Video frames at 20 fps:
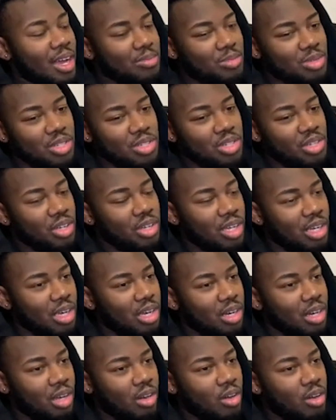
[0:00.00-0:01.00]
and I'm just looking
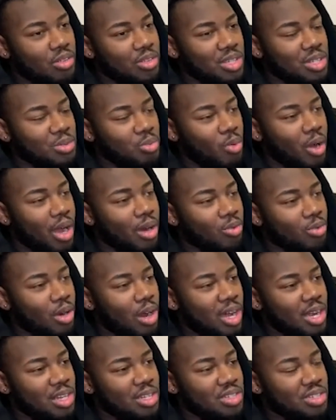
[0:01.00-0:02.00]
at like all these white
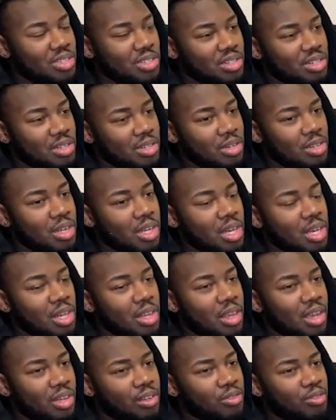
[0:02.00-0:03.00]
wines and
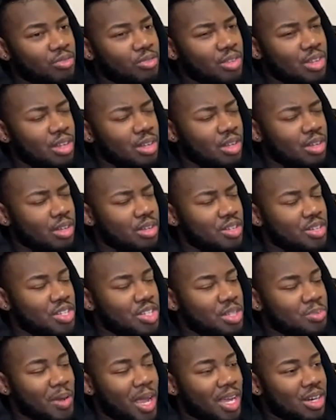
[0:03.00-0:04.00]
like
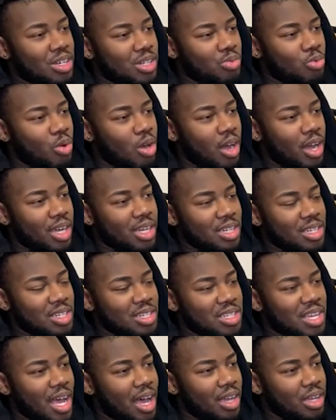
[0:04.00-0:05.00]
Spanish wine and
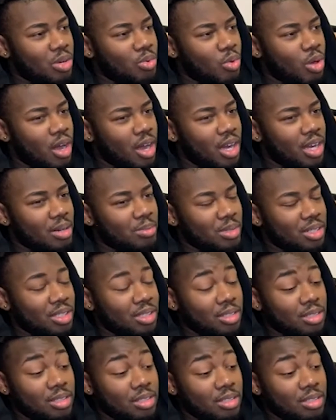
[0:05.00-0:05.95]
Italian wine.